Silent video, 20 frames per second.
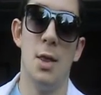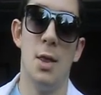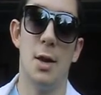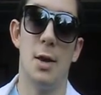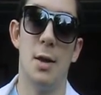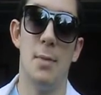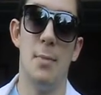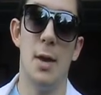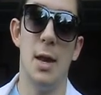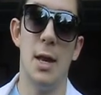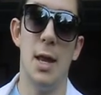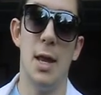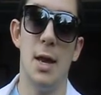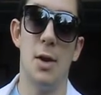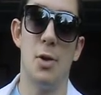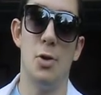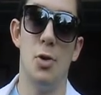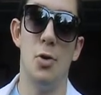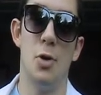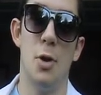The committee
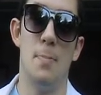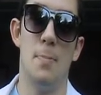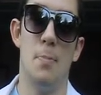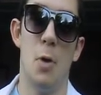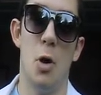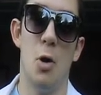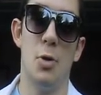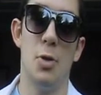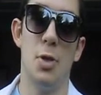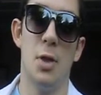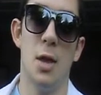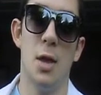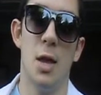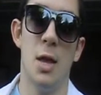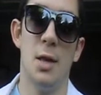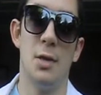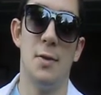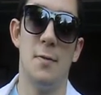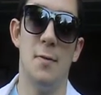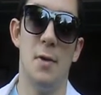included both
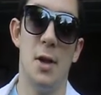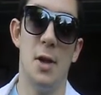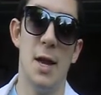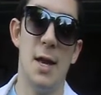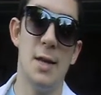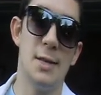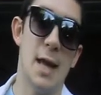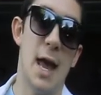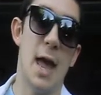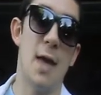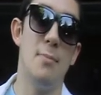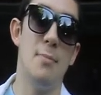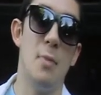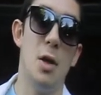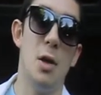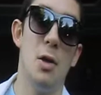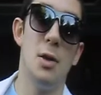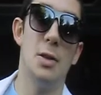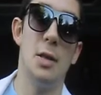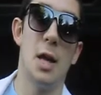civilians and
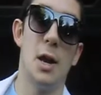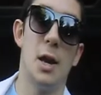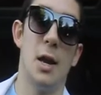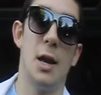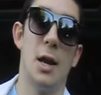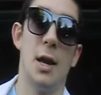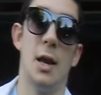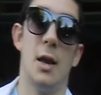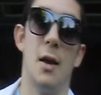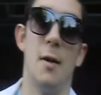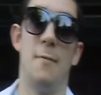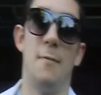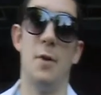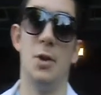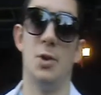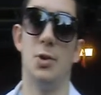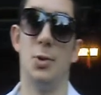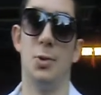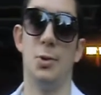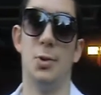military
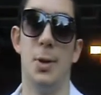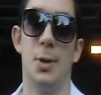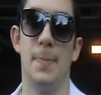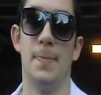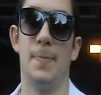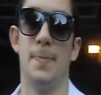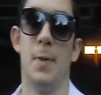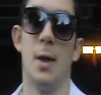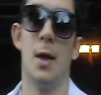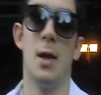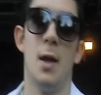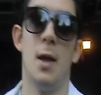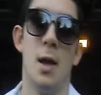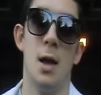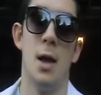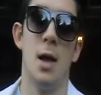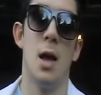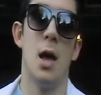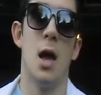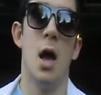officials.
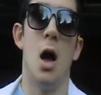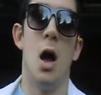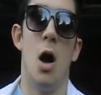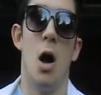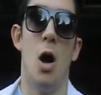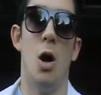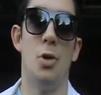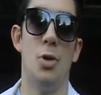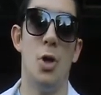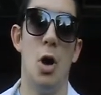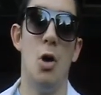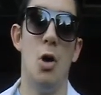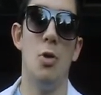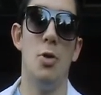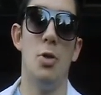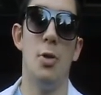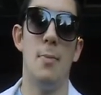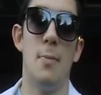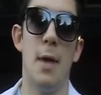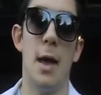
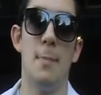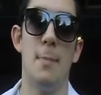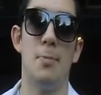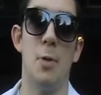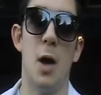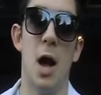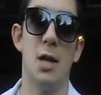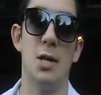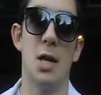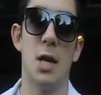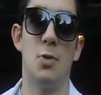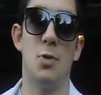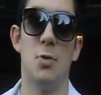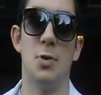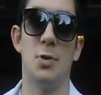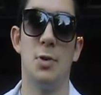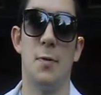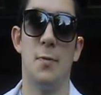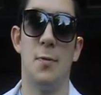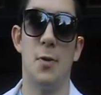Although the main project
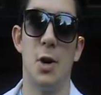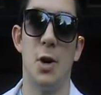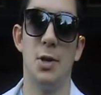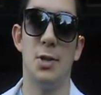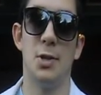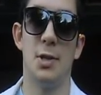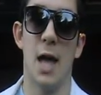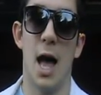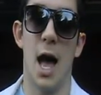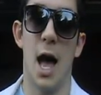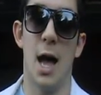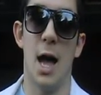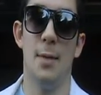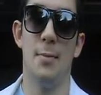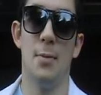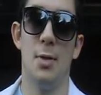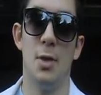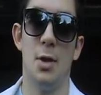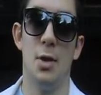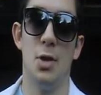was the first
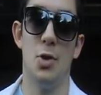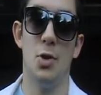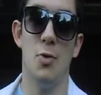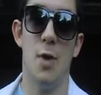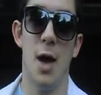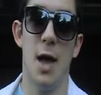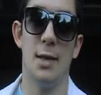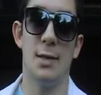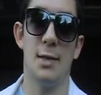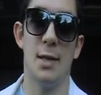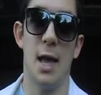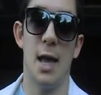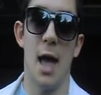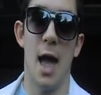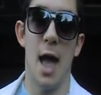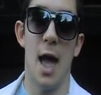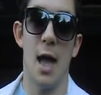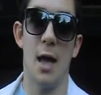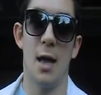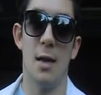time the U.S.
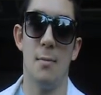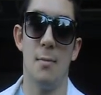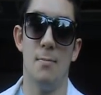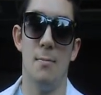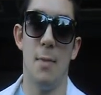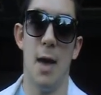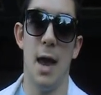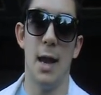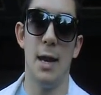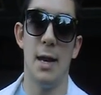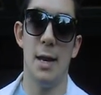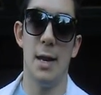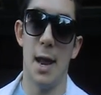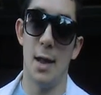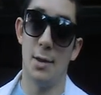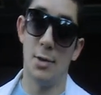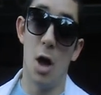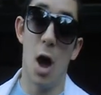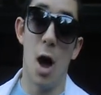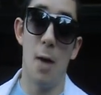made an
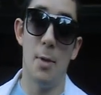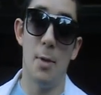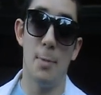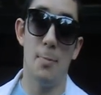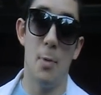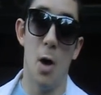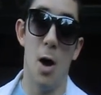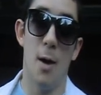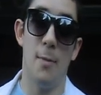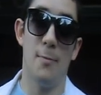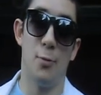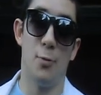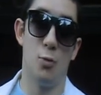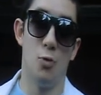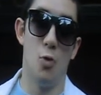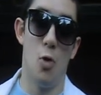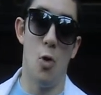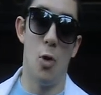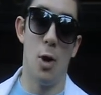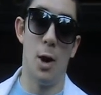atomic bomb
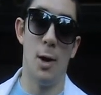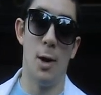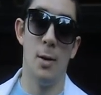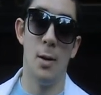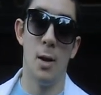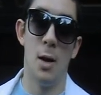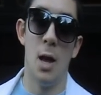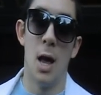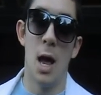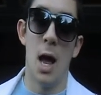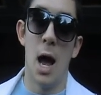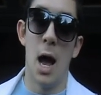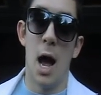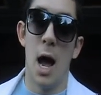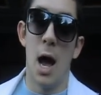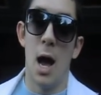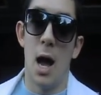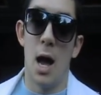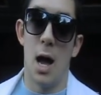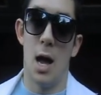for war,
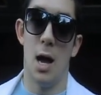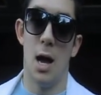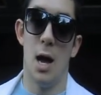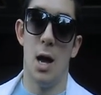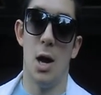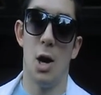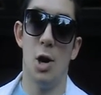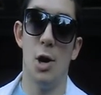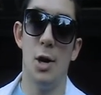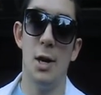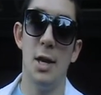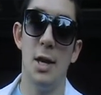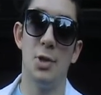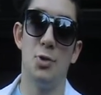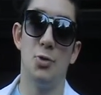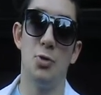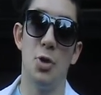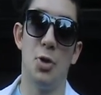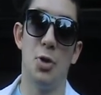Ernest